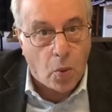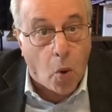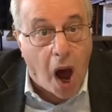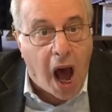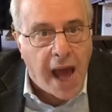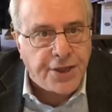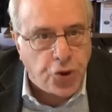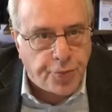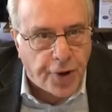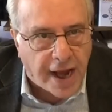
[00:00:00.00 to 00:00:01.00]
Why
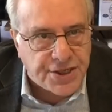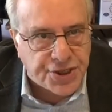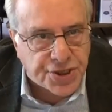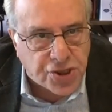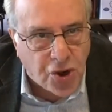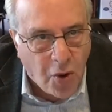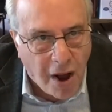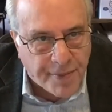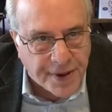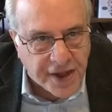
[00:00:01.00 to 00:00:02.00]
do prices go
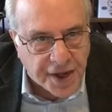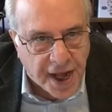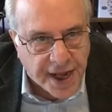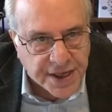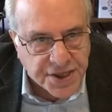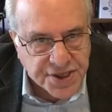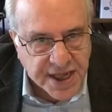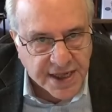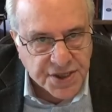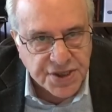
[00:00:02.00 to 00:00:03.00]
up in the United
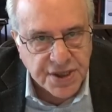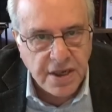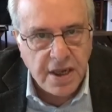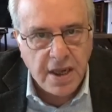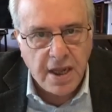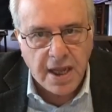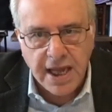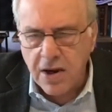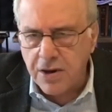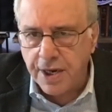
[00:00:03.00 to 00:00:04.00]
States?
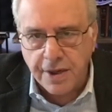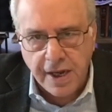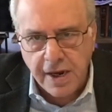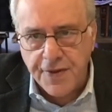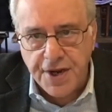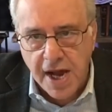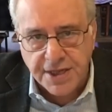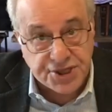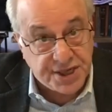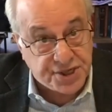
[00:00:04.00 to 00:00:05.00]
Here the
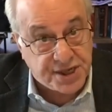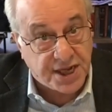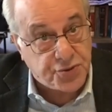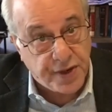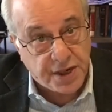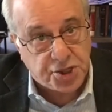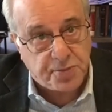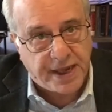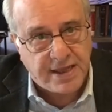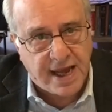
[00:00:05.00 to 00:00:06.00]
nonsense gets really
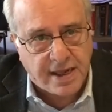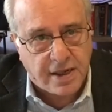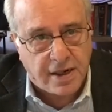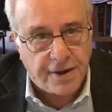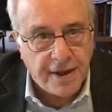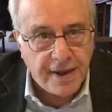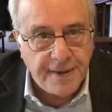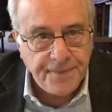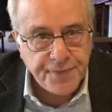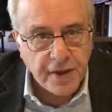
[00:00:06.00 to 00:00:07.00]
spectacular.
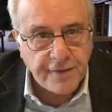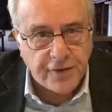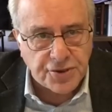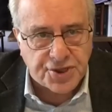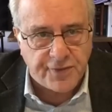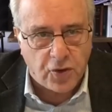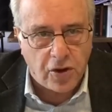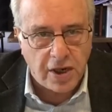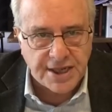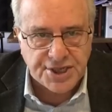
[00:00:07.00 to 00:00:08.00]
First of
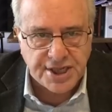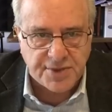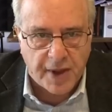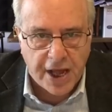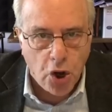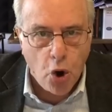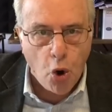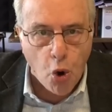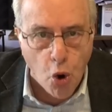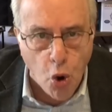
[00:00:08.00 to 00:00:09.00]
all, let's explain.
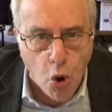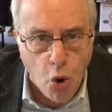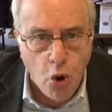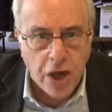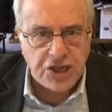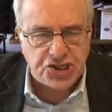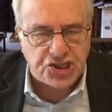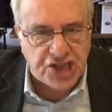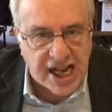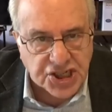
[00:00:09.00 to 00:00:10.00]
Who
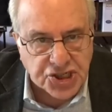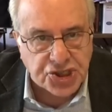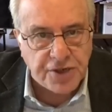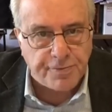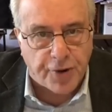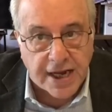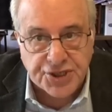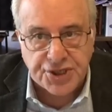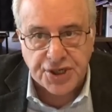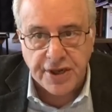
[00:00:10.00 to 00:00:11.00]
sets
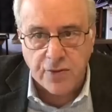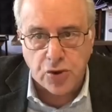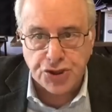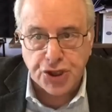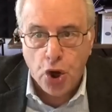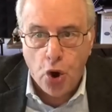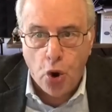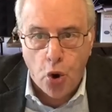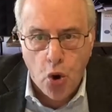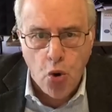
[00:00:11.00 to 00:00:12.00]
prices? In other words,
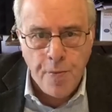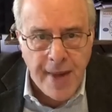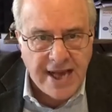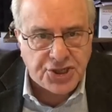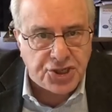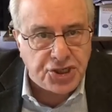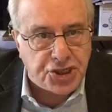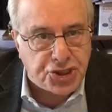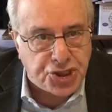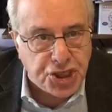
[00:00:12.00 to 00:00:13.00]
who makes the
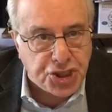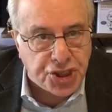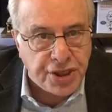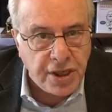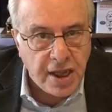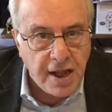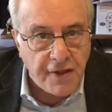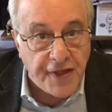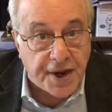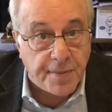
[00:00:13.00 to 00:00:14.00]
decision
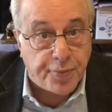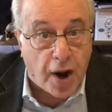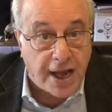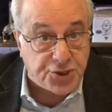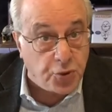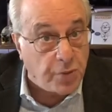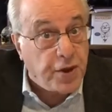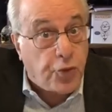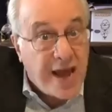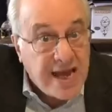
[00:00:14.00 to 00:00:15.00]
that a price will
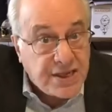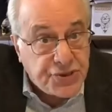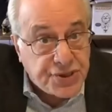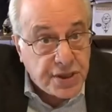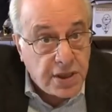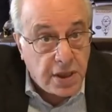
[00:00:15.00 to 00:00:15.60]
be raised